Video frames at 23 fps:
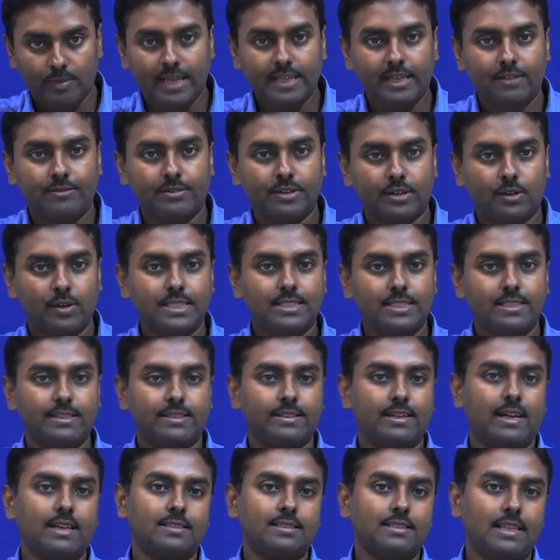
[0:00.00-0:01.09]
by a frequency
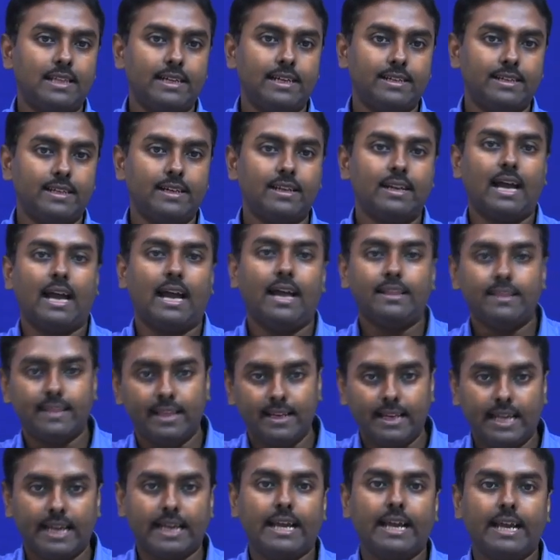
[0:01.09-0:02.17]
translator, and
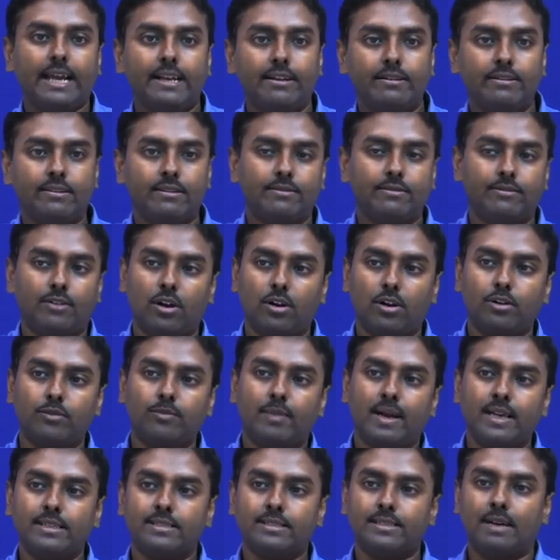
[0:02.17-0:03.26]
then again followed
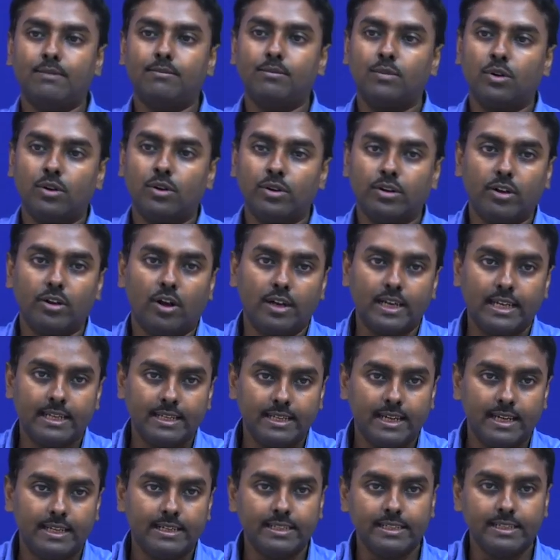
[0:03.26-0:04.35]
by some more
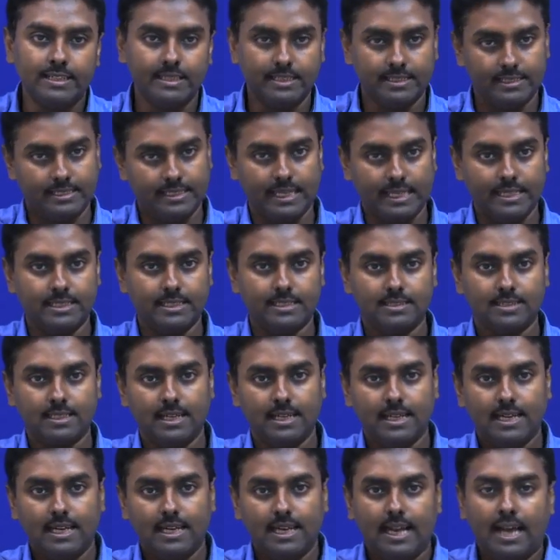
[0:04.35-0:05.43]
nonlinearity stages,
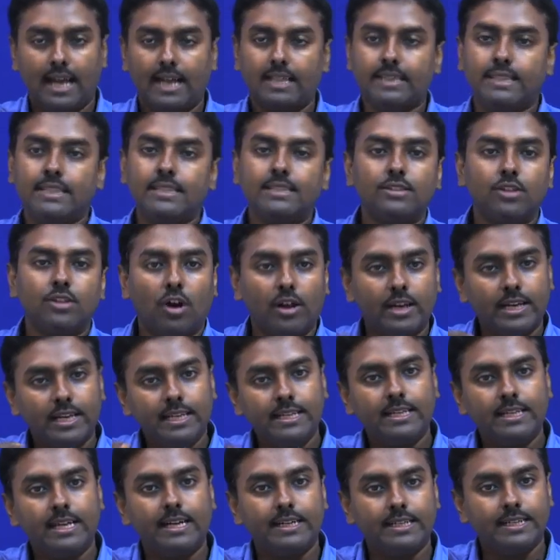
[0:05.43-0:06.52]
and this
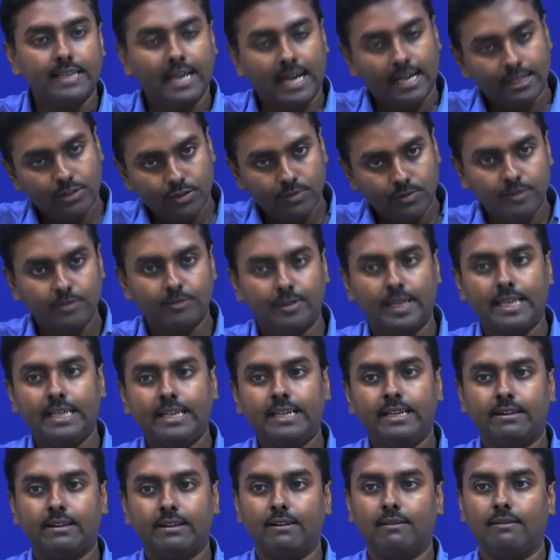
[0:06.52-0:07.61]
nonlinearity has to be
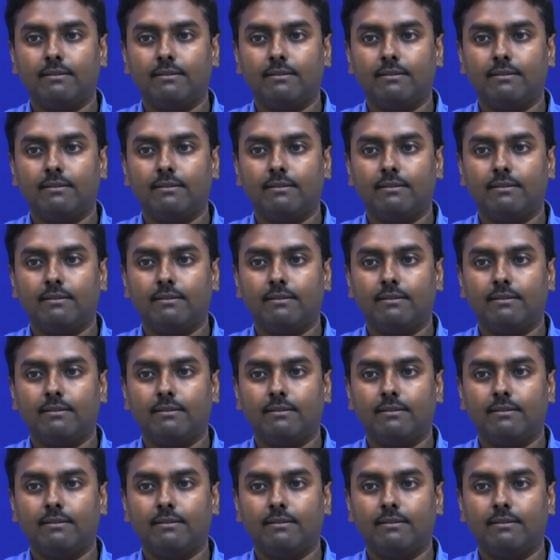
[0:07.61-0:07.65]
very